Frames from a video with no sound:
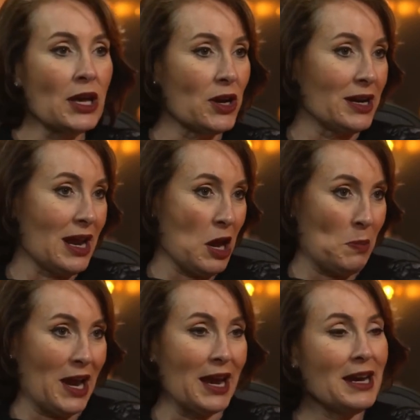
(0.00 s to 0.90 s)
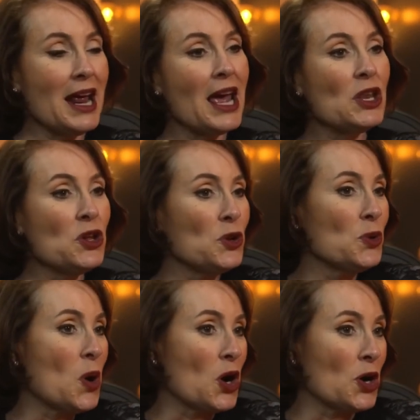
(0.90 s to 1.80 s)
get on an airplane and
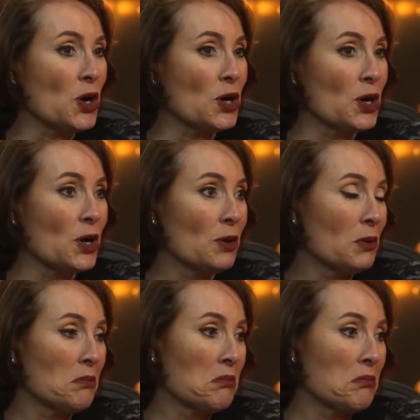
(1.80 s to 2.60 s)
you are,